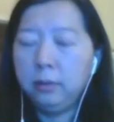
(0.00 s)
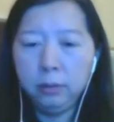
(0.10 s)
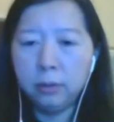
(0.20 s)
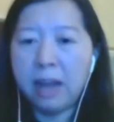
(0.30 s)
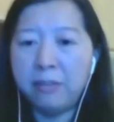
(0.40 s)

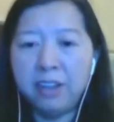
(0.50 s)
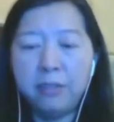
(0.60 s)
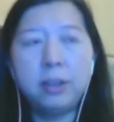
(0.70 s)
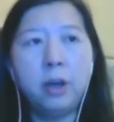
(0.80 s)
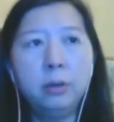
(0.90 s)
you have
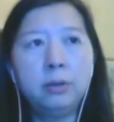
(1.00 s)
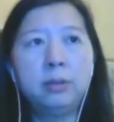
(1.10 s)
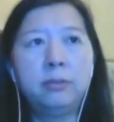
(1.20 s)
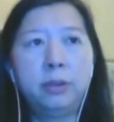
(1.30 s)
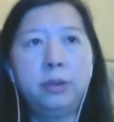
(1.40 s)
never told
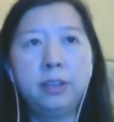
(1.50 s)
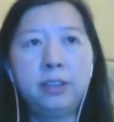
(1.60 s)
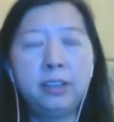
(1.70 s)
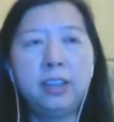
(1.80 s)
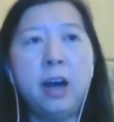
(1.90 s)
the virtual
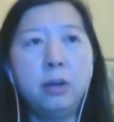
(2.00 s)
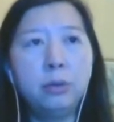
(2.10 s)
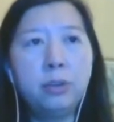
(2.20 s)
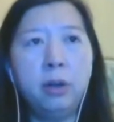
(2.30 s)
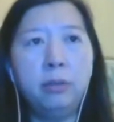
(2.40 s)
assistant how
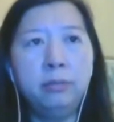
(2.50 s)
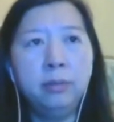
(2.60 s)
to solve.